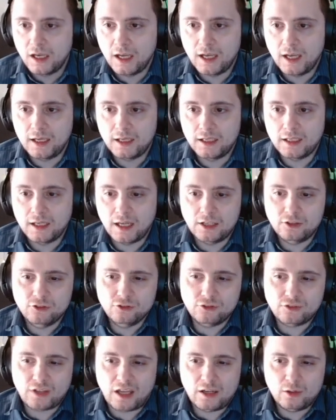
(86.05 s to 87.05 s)
And I
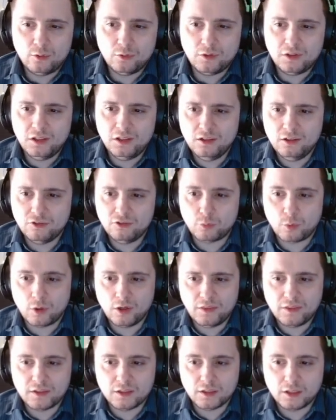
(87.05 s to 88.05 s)
don't see it as
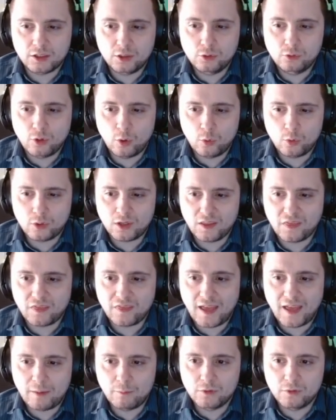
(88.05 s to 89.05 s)
worth it. Like, you don't get
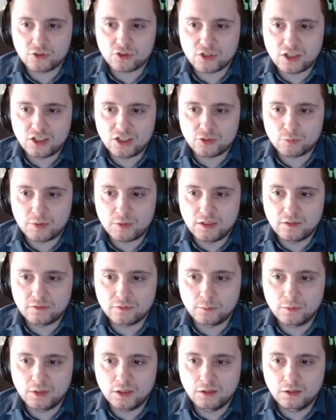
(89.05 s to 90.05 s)
that much HP
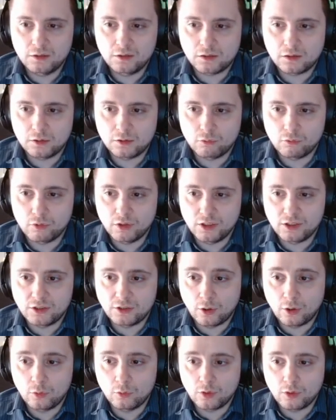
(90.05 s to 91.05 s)
from these. You really
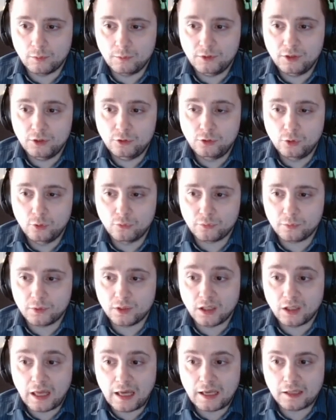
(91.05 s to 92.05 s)
don't. I mean, you do from
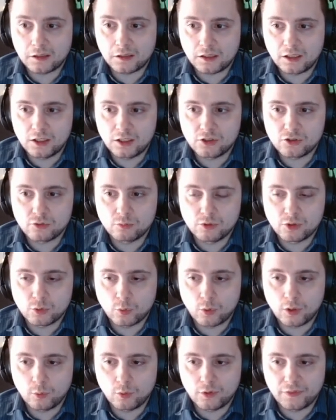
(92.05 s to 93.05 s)
the last stage. It'd be
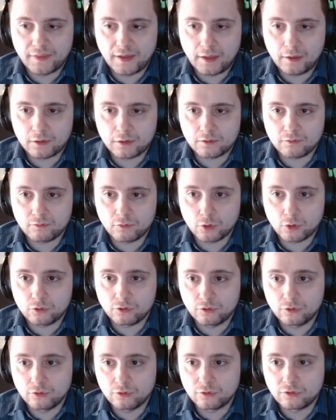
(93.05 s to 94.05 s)
21,000
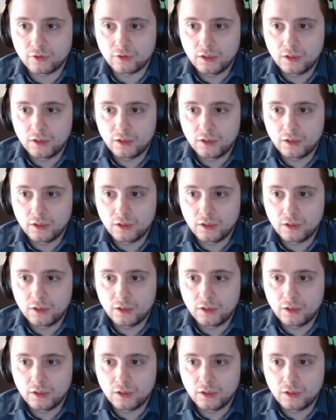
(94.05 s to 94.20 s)
versus